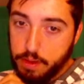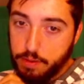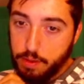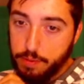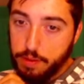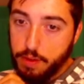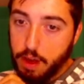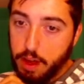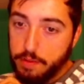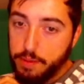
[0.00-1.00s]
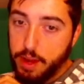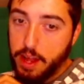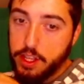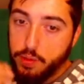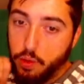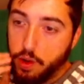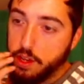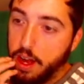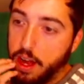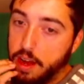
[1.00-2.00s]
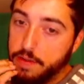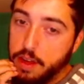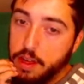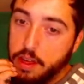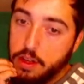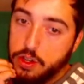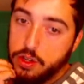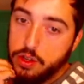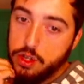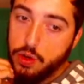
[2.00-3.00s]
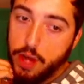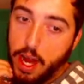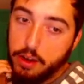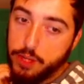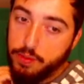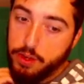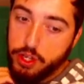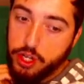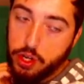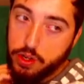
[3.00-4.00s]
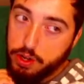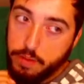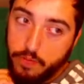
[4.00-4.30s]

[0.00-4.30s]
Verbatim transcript: from v5, but at this point you have two carries plus a jungler